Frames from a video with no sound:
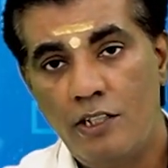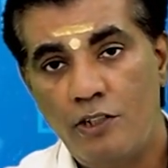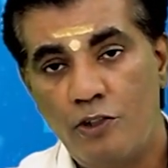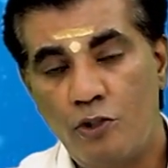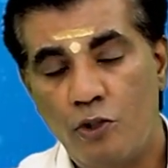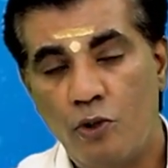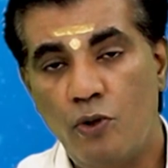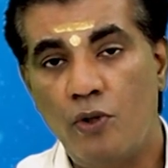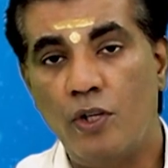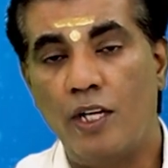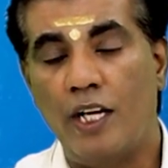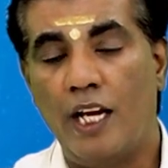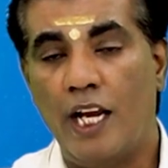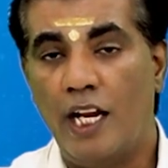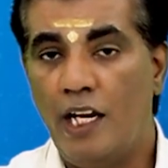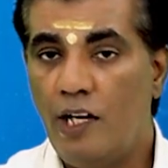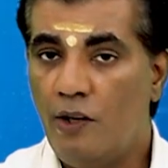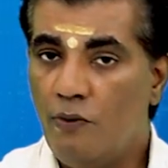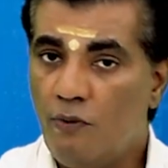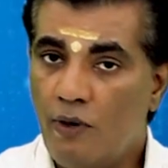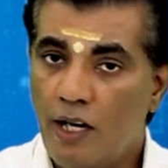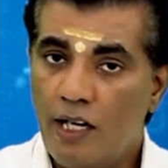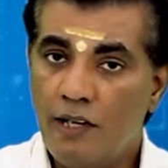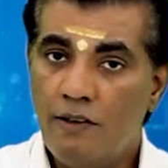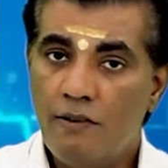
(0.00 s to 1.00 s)
So,
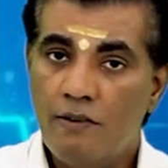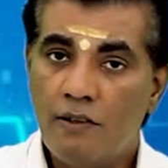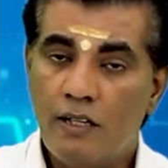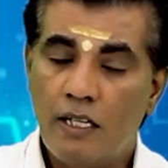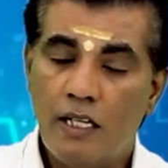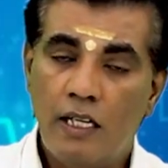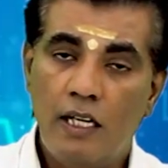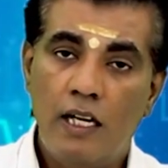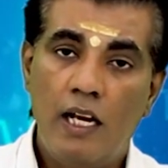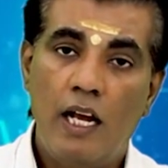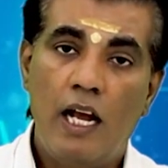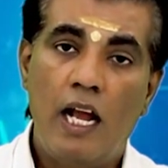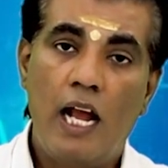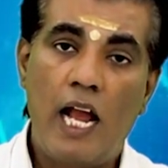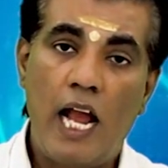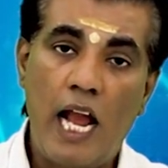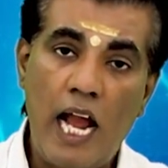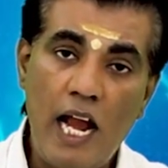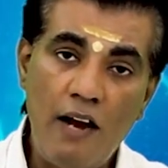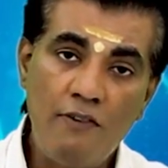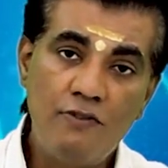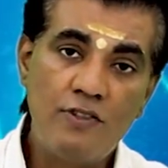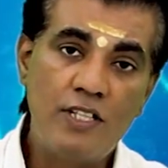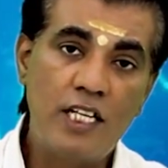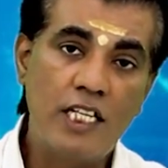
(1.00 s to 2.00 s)
anyone
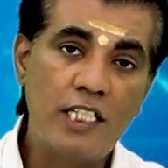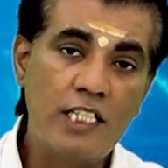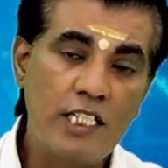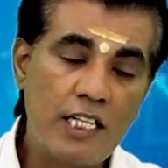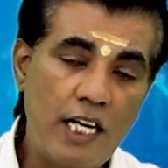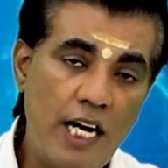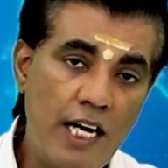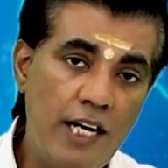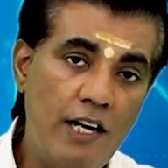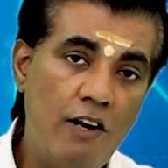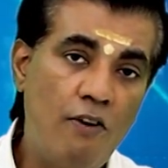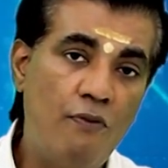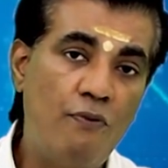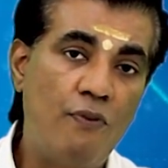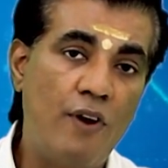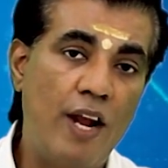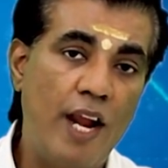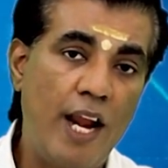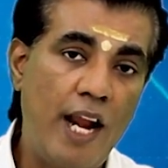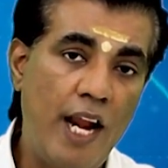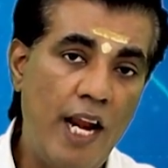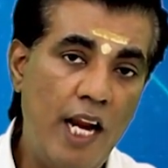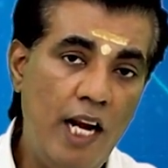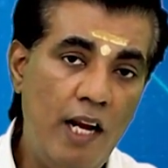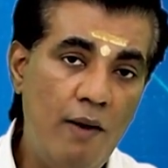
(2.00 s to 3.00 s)
have such kind of
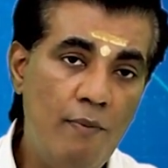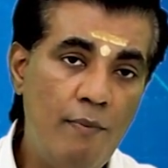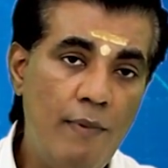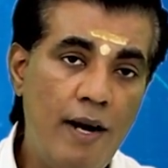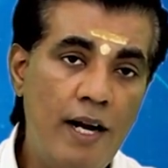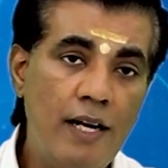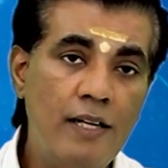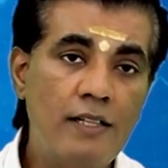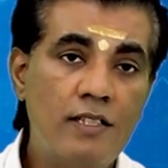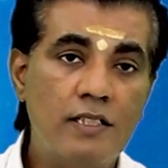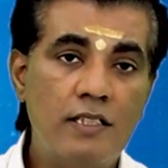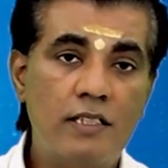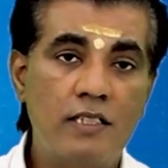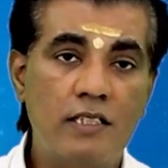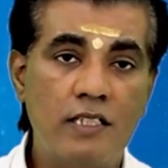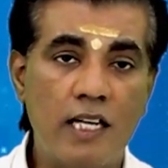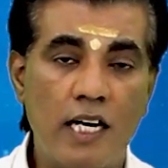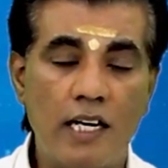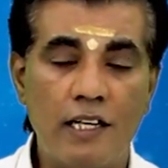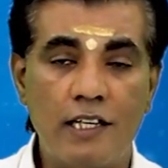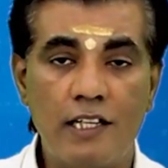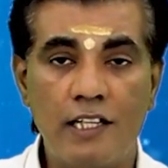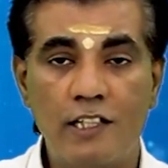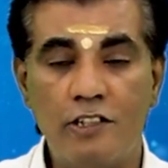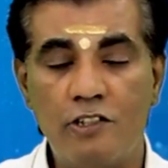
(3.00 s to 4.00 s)
ailments,
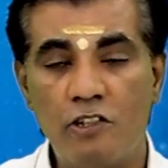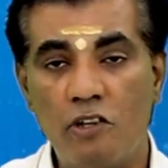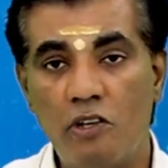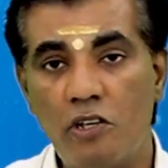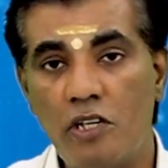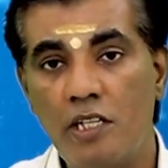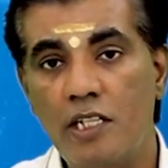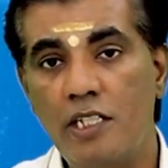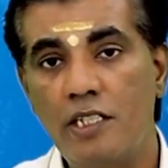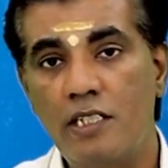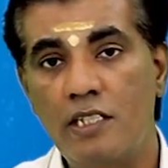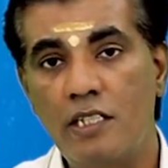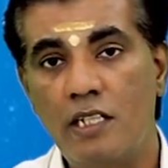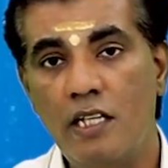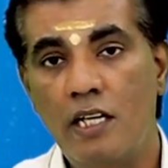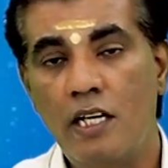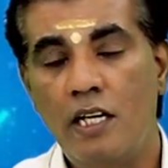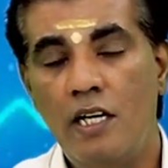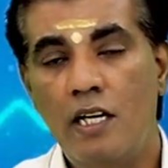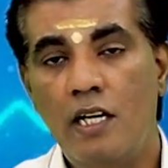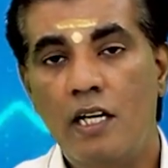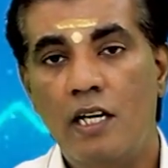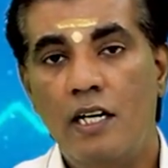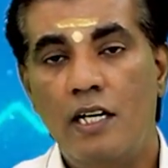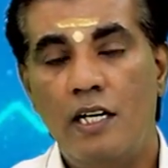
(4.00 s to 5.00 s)
tongue disorders,
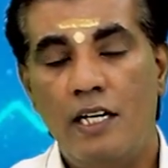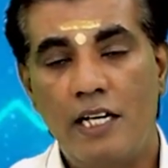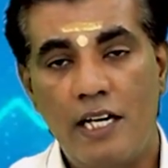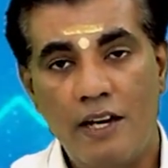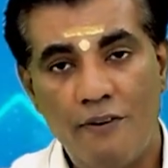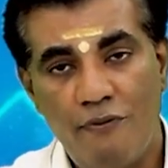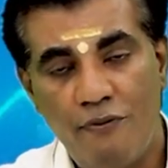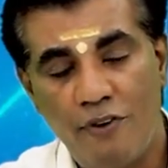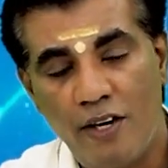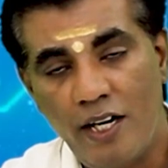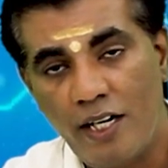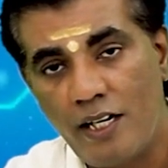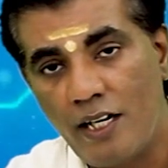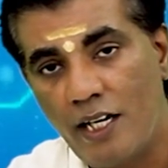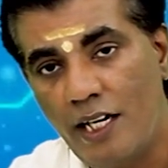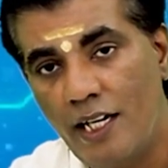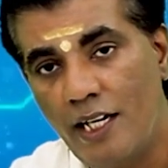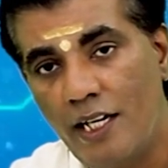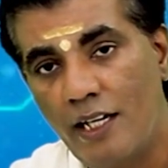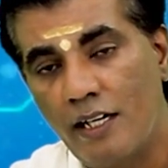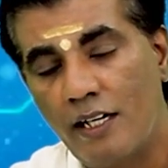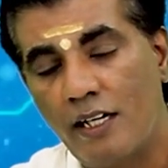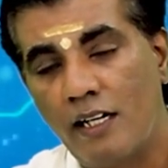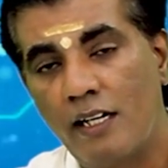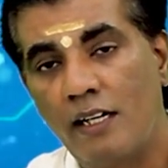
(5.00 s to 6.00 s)

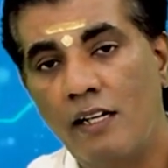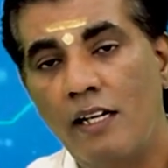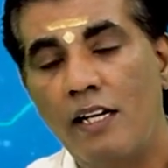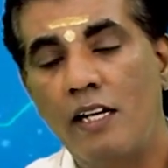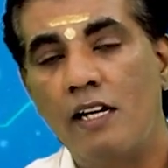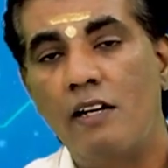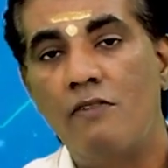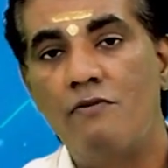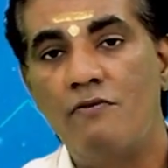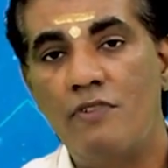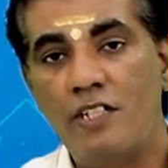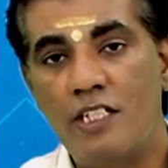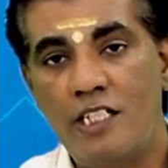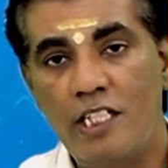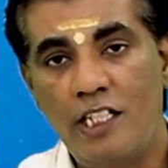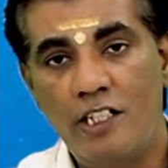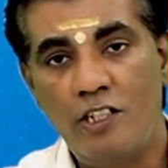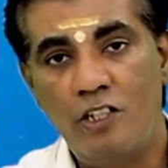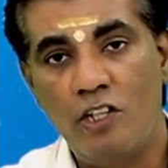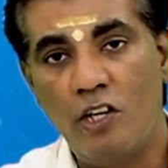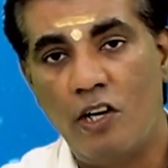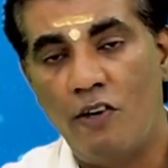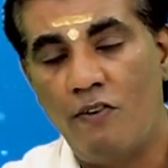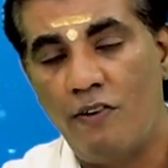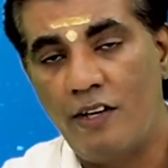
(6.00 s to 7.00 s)
definitely
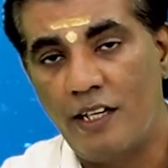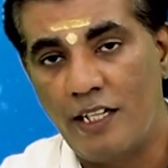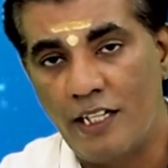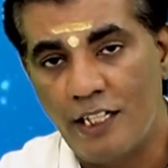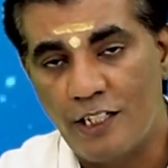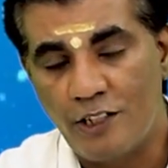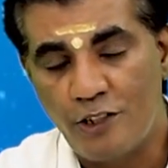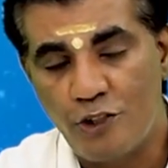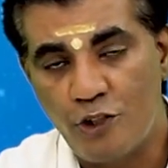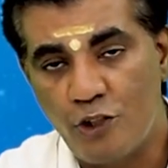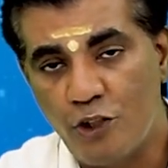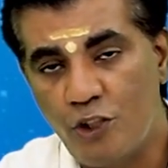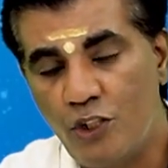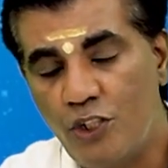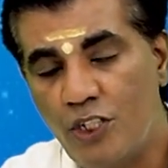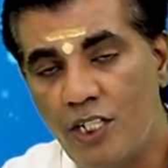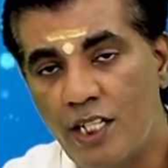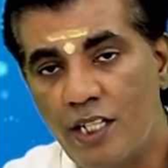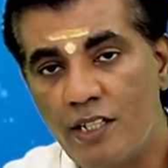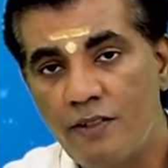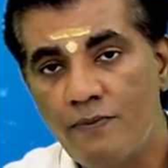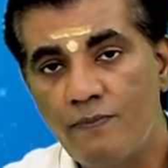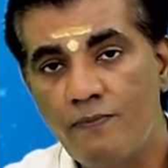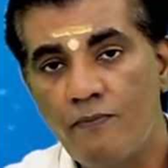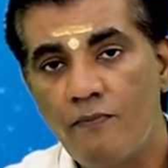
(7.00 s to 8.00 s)
visit to our
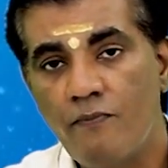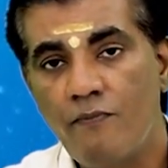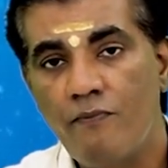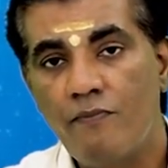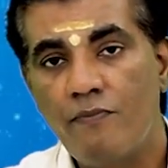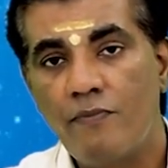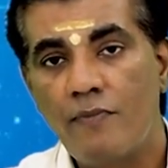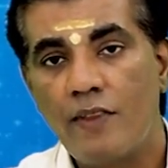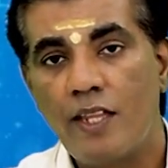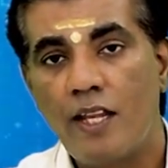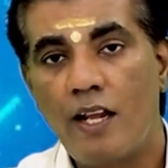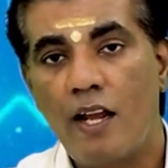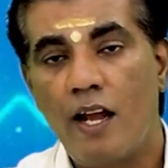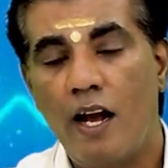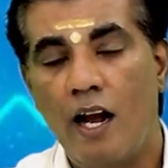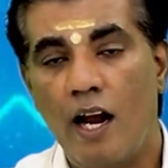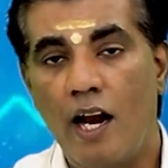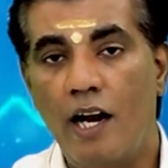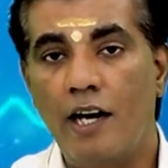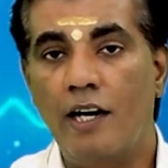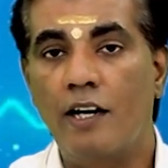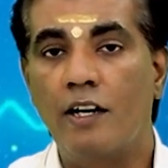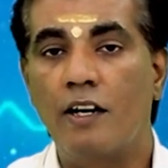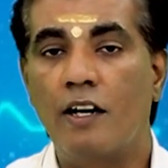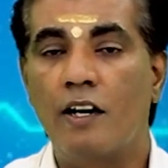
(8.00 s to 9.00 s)
institution
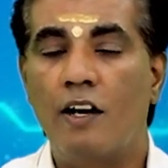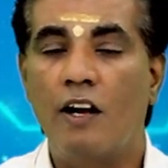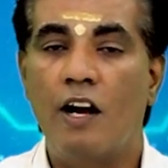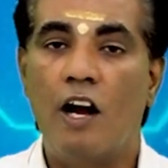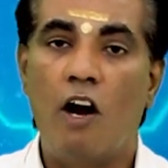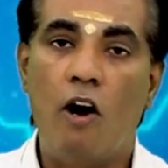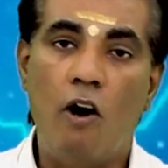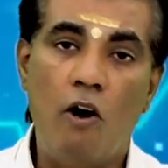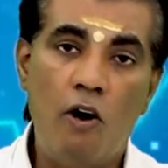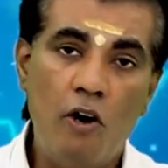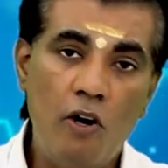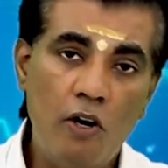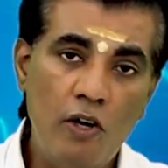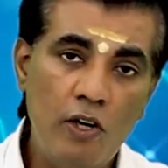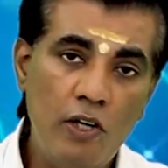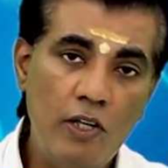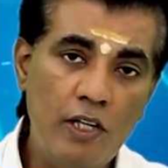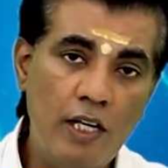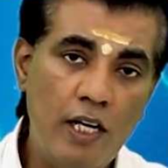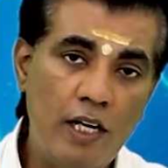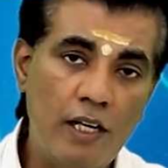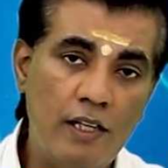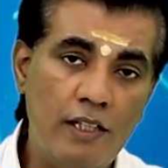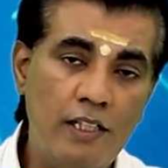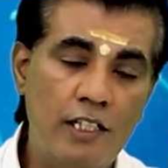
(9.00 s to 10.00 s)
and all
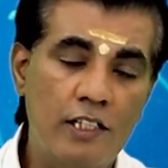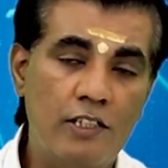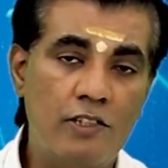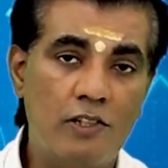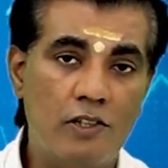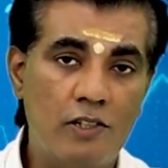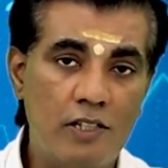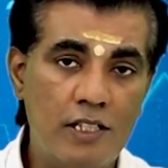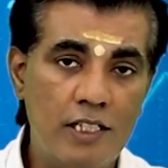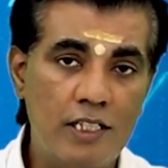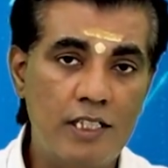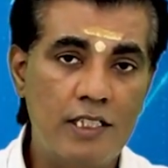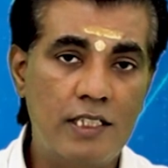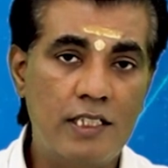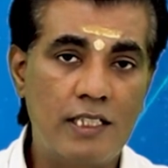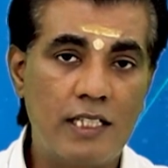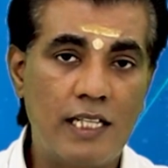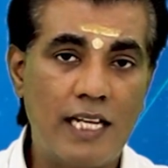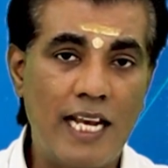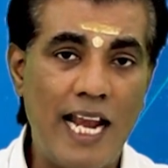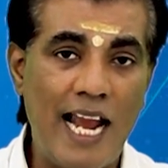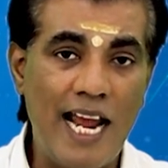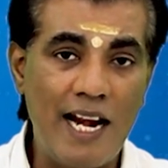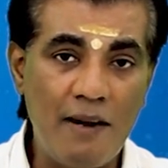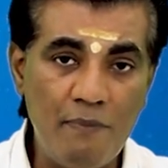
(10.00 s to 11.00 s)
your disorders
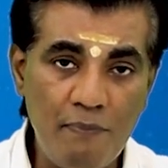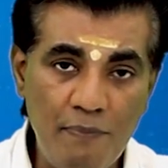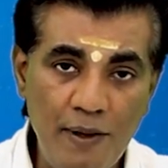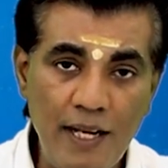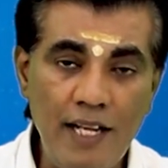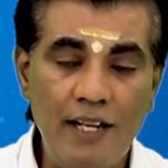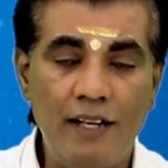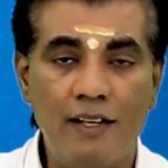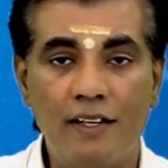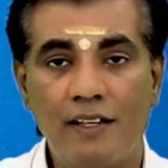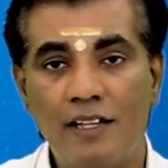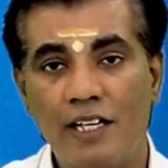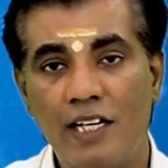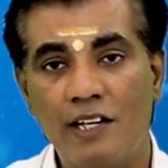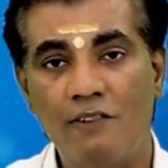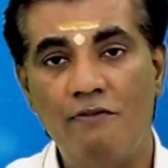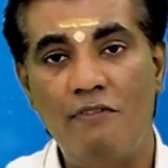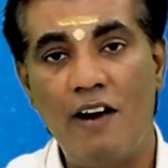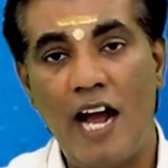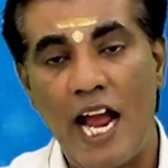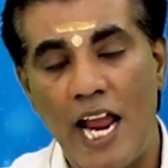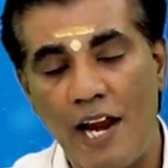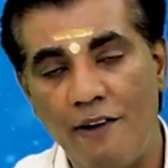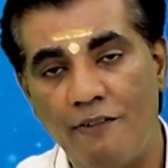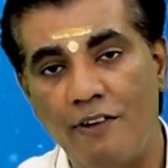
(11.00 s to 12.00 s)
can be
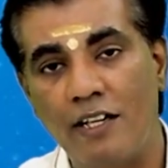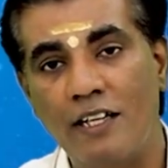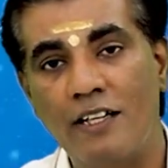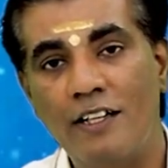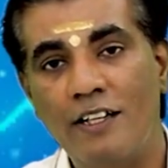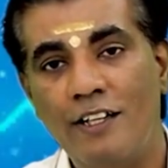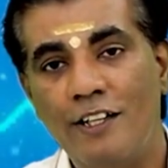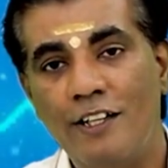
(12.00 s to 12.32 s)
revived